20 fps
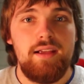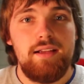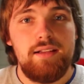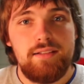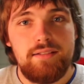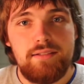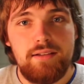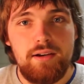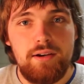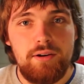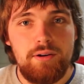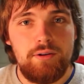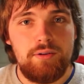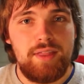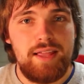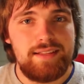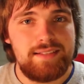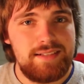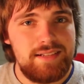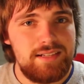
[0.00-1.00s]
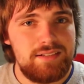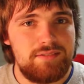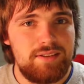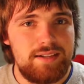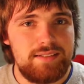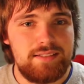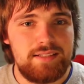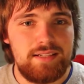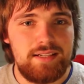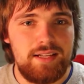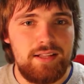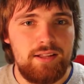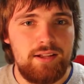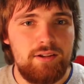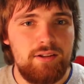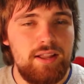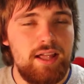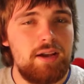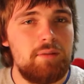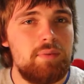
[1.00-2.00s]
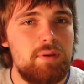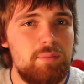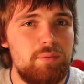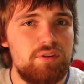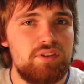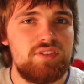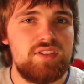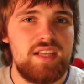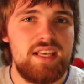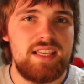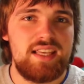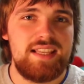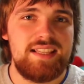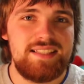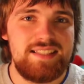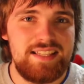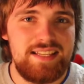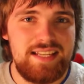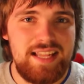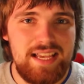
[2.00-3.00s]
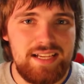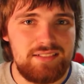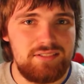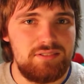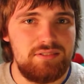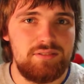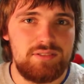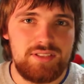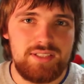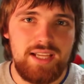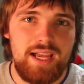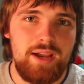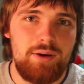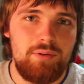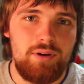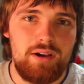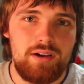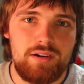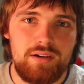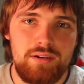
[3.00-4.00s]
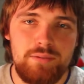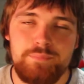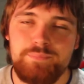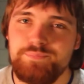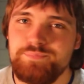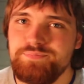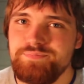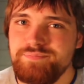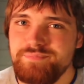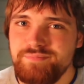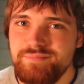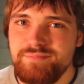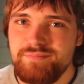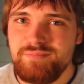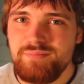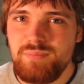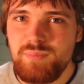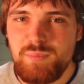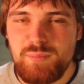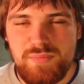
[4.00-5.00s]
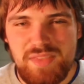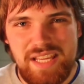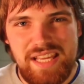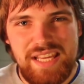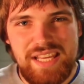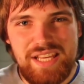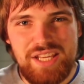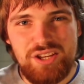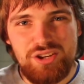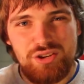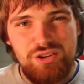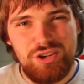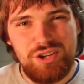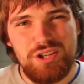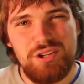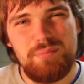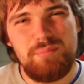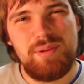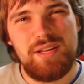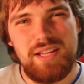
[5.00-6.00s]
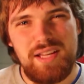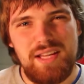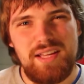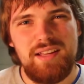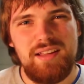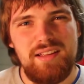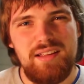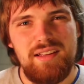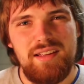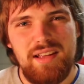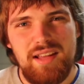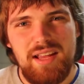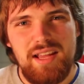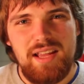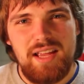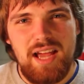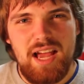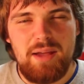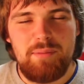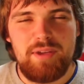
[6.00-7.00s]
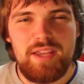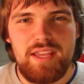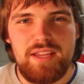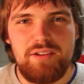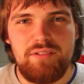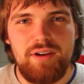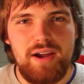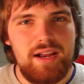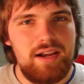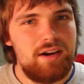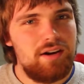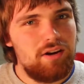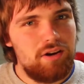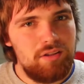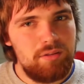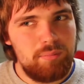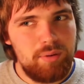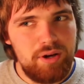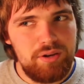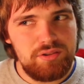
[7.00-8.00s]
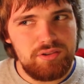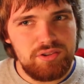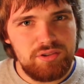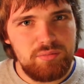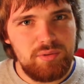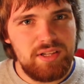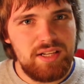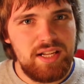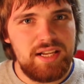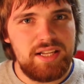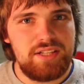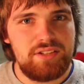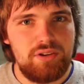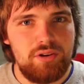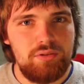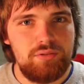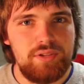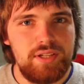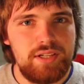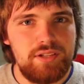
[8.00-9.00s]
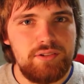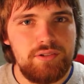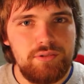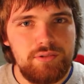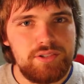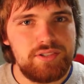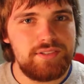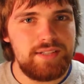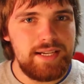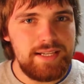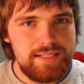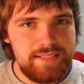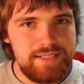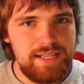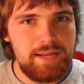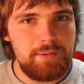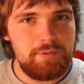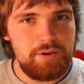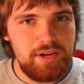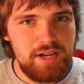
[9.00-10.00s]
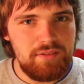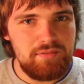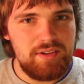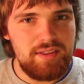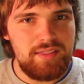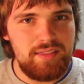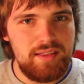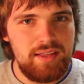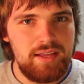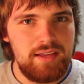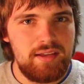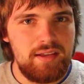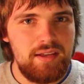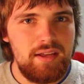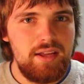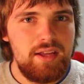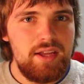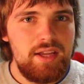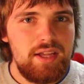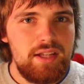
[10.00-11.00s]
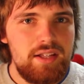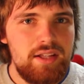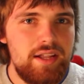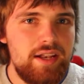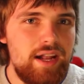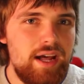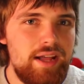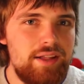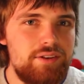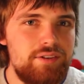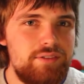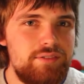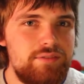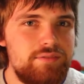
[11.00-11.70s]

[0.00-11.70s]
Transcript: So that's an interesting deal. A lot of people are saying he's the next Luke Skywalker. He could be. Granted, in all the posters and whatnot, he's holding Luke's lightsaber and everything, and I